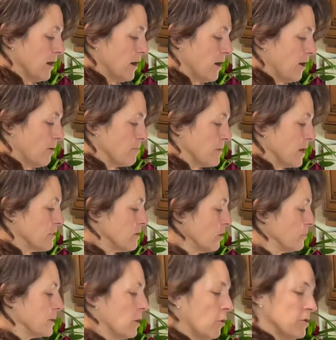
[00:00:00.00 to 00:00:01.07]
And lo
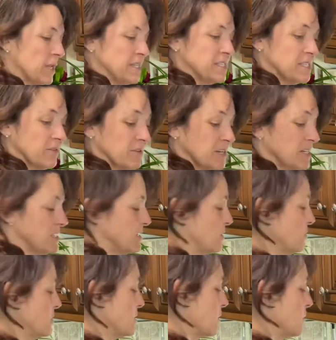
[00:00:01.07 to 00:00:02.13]
and behold, I didn't even need to
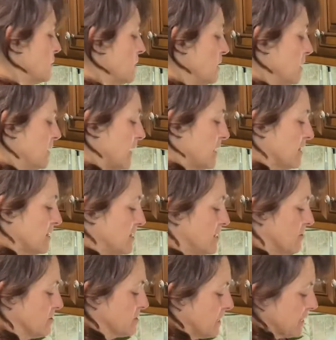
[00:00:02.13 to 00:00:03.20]
use them. Like
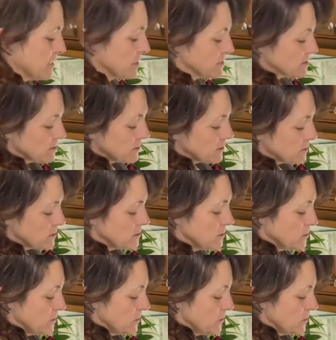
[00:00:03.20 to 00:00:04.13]
there's like this little